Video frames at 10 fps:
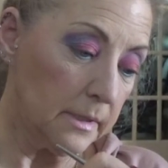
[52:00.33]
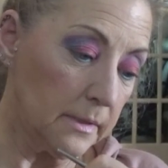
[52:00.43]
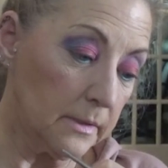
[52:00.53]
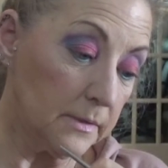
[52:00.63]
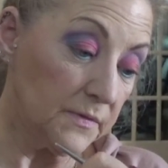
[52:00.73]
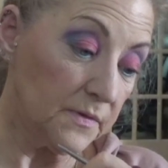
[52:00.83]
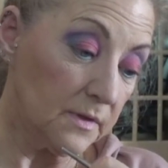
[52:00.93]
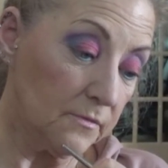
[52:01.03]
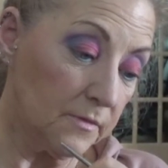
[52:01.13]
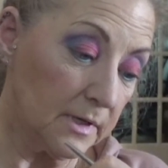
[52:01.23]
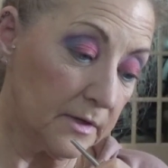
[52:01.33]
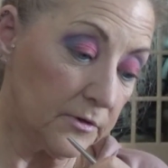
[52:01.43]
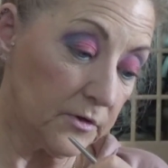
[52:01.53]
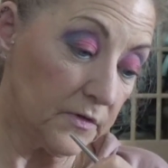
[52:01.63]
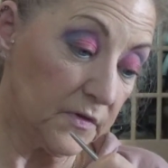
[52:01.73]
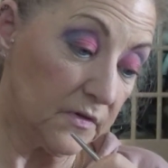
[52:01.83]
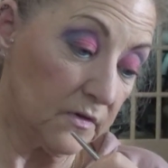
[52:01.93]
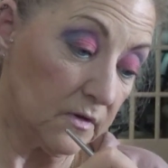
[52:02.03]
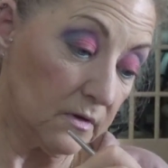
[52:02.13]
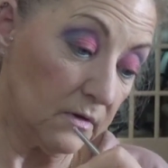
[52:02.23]
and let's see if I can just
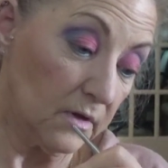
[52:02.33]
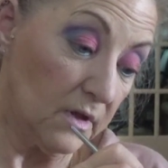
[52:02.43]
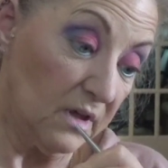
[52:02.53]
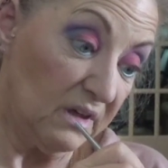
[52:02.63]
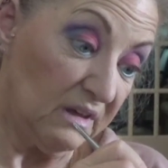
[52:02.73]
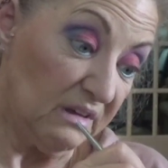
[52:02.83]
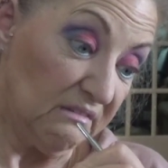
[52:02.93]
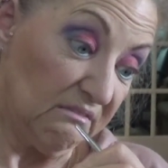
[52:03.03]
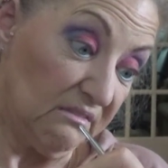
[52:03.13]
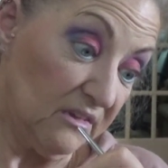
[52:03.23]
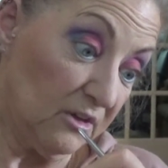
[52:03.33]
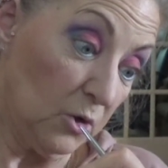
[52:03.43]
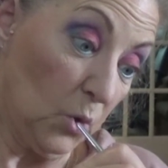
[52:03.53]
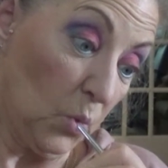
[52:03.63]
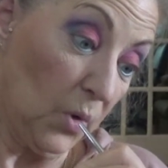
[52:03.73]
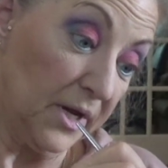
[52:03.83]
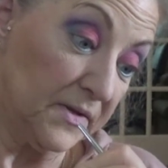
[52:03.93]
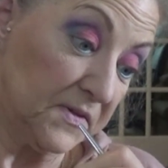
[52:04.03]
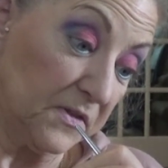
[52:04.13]
erase